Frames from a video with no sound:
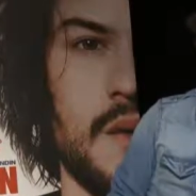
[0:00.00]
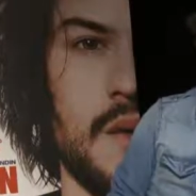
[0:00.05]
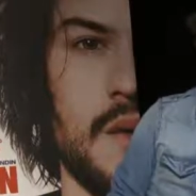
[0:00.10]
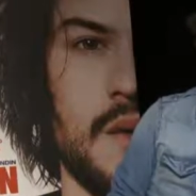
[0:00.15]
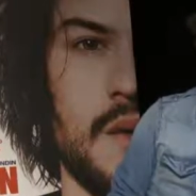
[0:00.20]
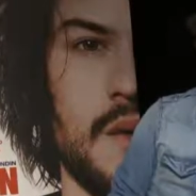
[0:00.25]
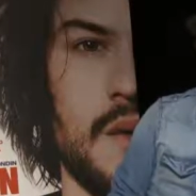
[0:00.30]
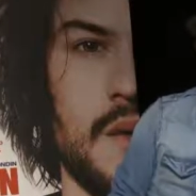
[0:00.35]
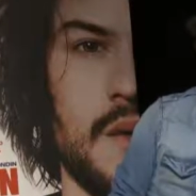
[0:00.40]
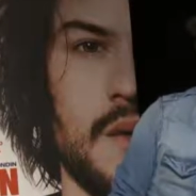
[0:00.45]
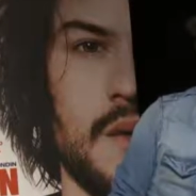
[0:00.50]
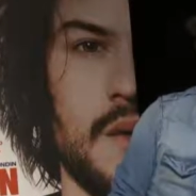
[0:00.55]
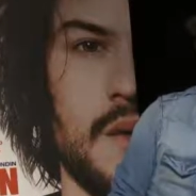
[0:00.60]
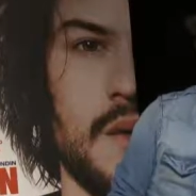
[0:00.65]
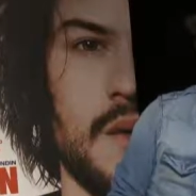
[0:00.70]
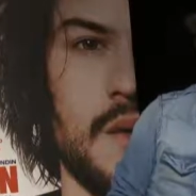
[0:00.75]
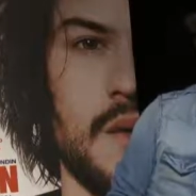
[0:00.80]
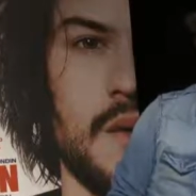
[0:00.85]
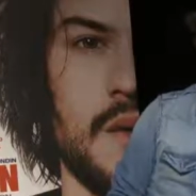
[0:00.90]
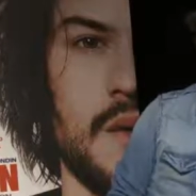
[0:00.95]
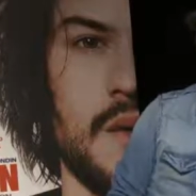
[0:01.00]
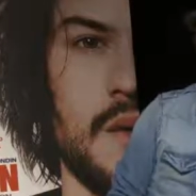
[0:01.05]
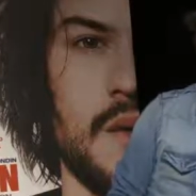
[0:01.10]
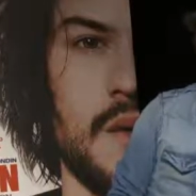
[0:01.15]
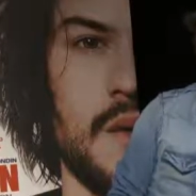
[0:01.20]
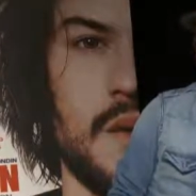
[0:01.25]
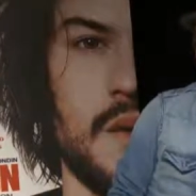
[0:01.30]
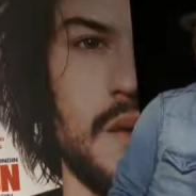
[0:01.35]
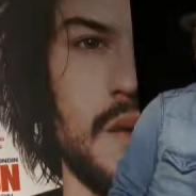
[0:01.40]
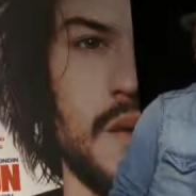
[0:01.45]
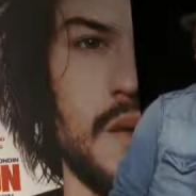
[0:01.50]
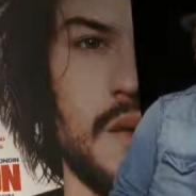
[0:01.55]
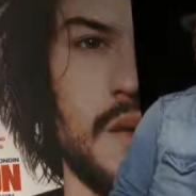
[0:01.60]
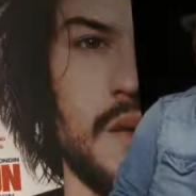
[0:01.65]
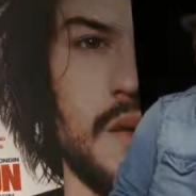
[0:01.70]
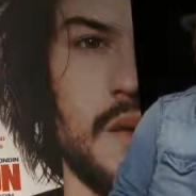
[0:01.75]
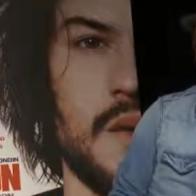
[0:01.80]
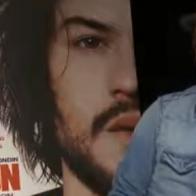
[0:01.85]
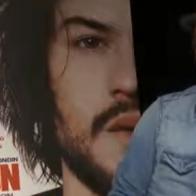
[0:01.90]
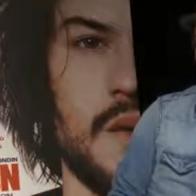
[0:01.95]

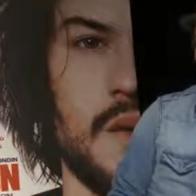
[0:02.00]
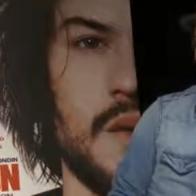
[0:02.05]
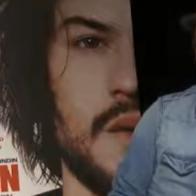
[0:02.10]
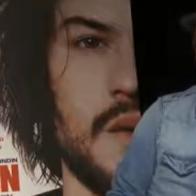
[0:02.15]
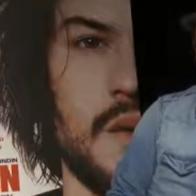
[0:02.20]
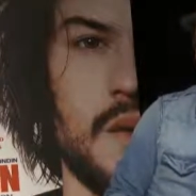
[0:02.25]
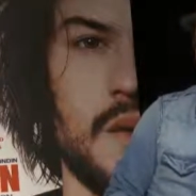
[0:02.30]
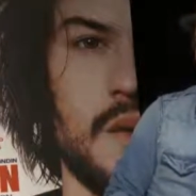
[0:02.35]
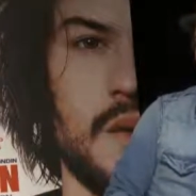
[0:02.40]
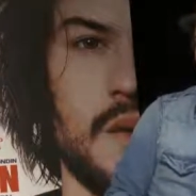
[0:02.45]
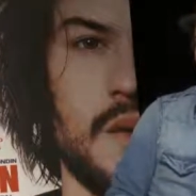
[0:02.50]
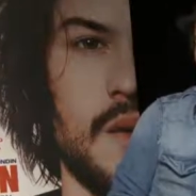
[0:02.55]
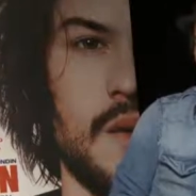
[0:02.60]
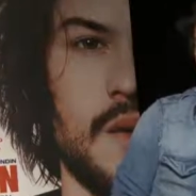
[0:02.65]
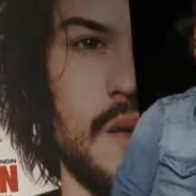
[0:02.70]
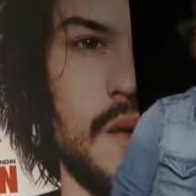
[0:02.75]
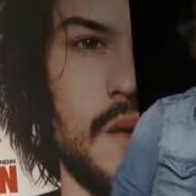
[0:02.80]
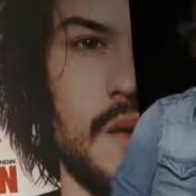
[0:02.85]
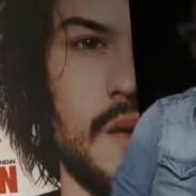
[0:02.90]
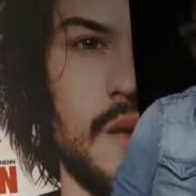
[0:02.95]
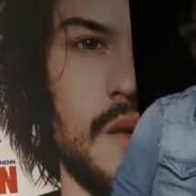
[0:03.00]
(silent)